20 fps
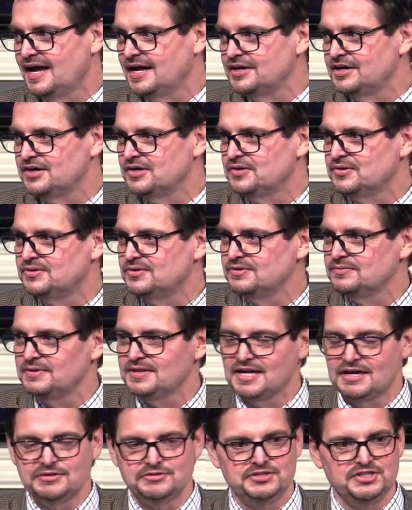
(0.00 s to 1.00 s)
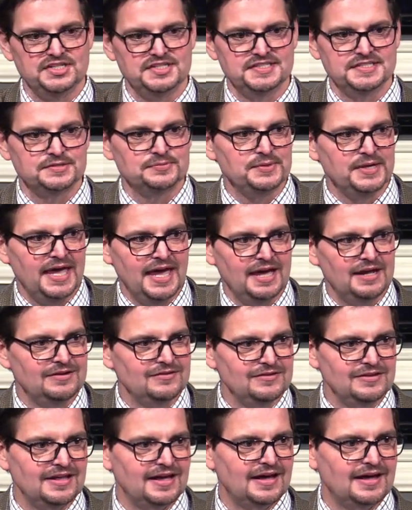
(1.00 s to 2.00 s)
On our own, without Jesus, we
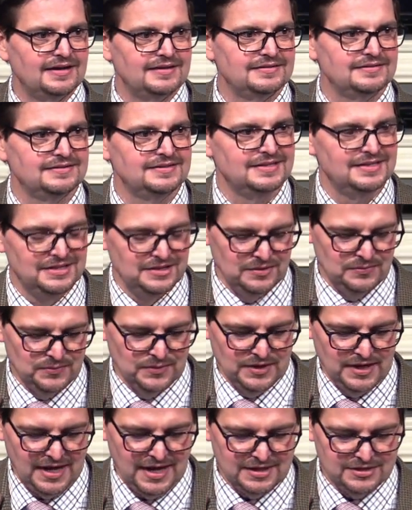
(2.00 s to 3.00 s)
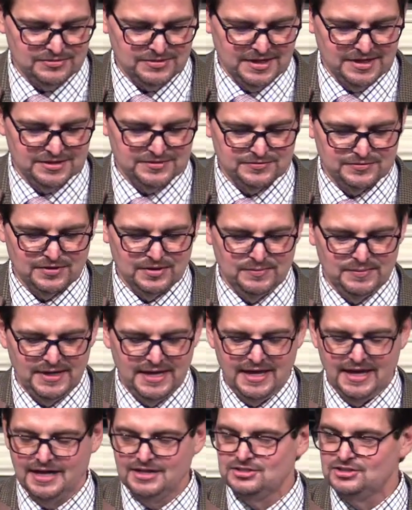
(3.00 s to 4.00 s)
can't do that. We're not transformed,
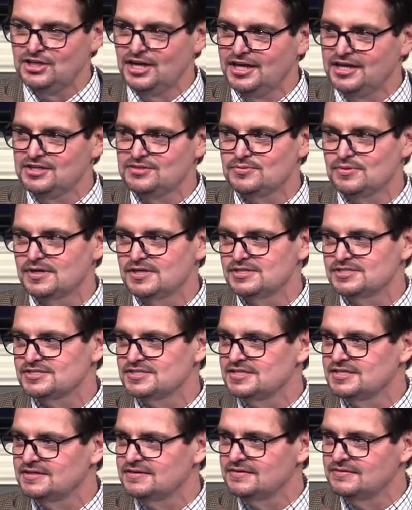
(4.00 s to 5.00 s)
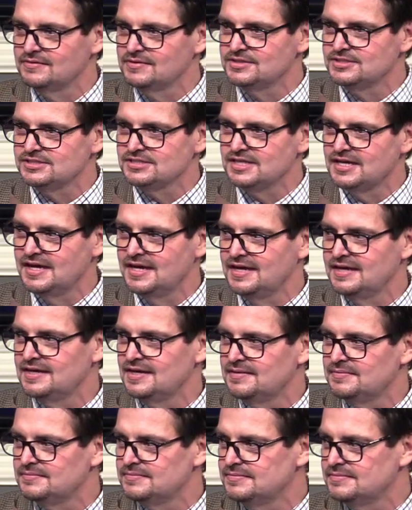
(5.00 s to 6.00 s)
we can't change, we're just gonna, we're just gonna
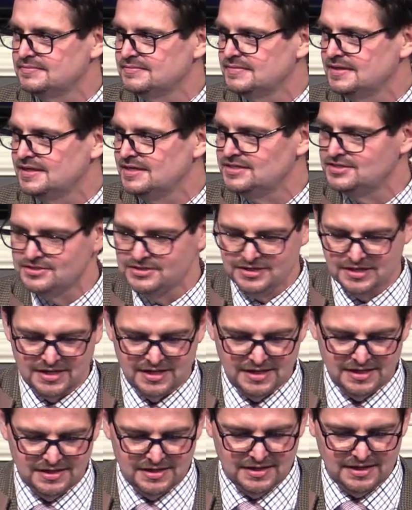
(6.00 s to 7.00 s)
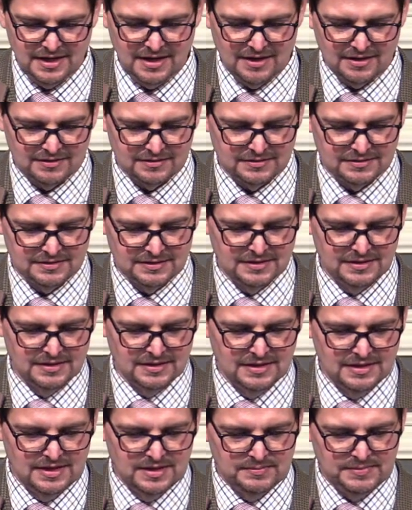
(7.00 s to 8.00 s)
end up eternity in hell.
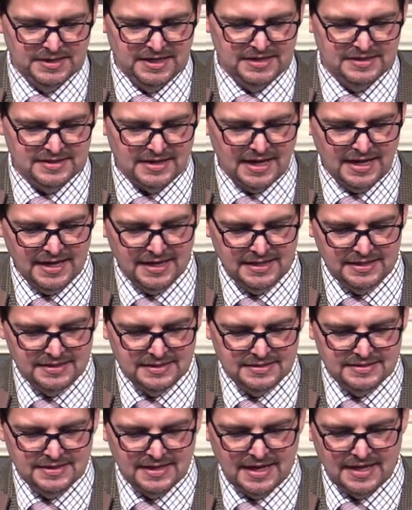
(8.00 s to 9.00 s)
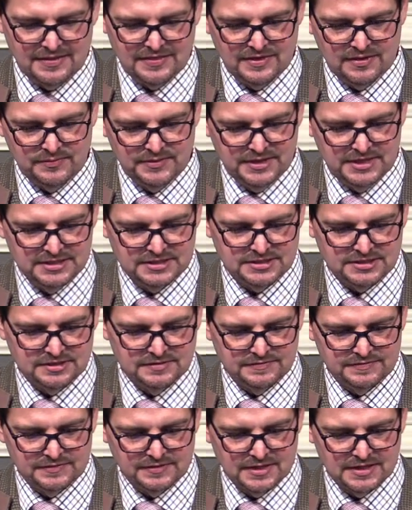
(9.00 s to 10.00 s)
But he died the death that we
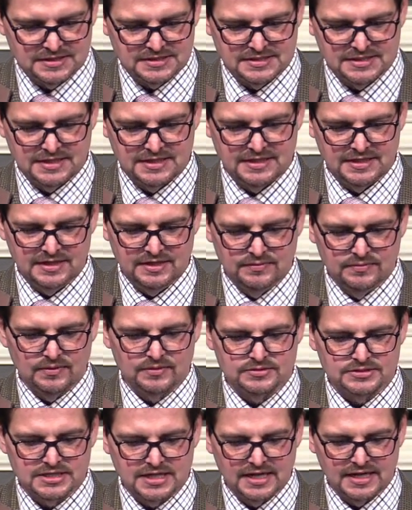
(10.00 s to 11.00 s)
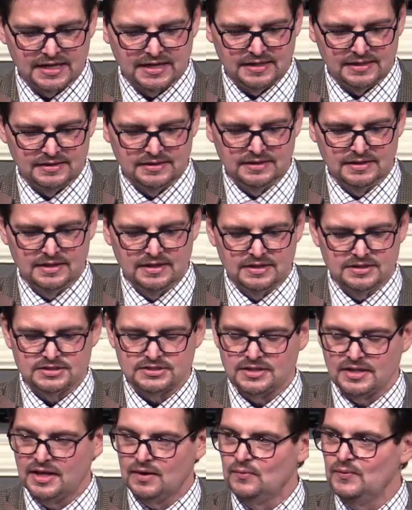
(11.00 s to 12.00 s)
deserve for our sin, and he rose again
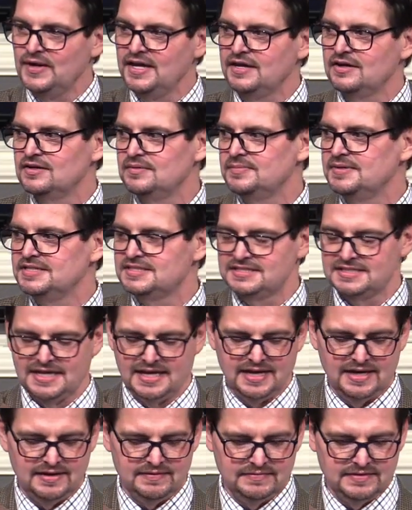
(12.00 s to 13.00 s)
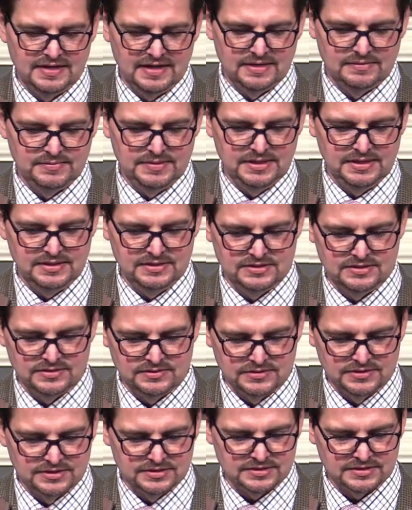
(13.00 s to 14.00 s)
so that we could be saved and be
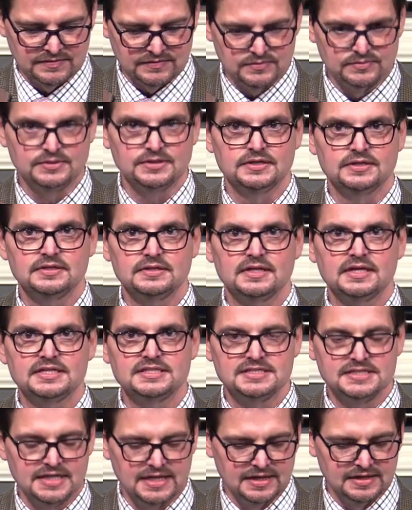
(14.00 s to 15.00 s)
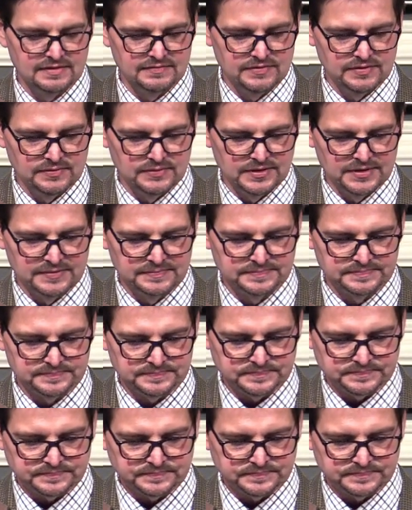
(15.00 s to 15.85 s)
doers of the word. Let's stand if you would.